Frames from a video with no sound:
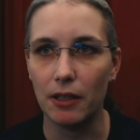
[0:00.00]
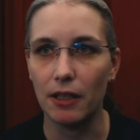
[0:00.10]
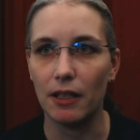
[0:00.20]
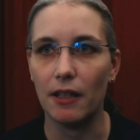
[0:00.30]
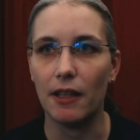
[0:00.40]

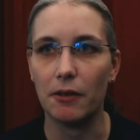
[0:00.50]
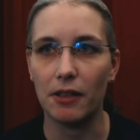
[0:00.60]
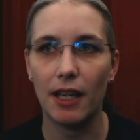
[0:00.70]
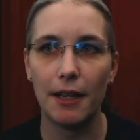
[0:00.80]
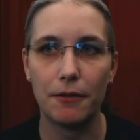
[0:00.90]
Uh, there's
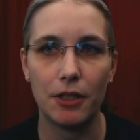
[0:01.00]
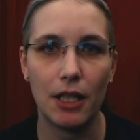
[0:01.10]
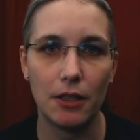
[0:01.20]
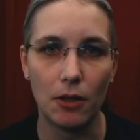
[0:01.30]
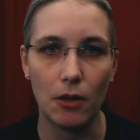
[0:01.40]
a live
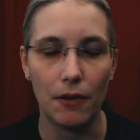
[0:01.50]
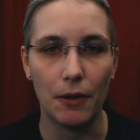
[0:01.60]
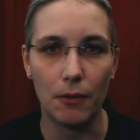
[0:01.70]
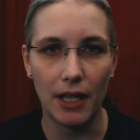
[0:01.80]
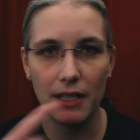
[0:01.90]
chat on
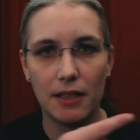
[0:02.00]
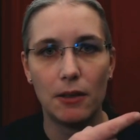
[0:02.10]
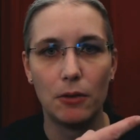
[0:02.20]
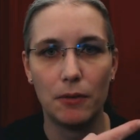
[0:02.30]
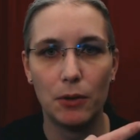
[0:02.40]
the right
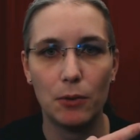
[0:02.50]
of